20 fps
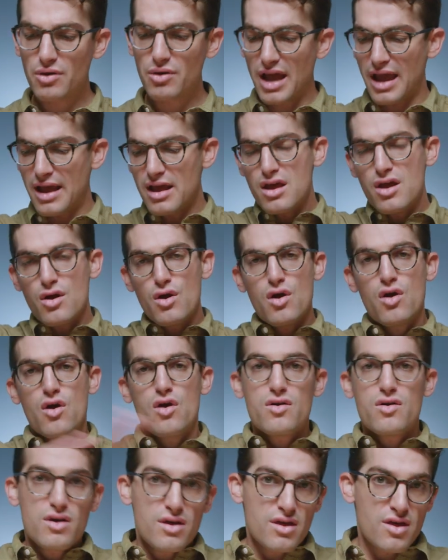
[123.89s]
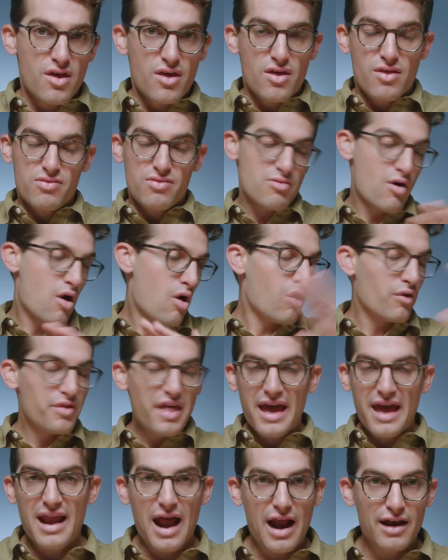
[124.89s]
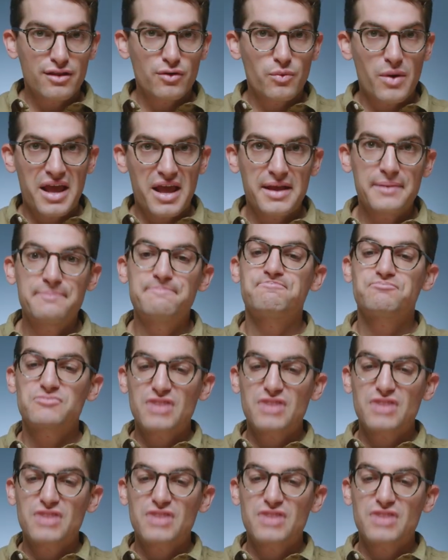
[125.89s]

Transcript: Okay, all that out of the way,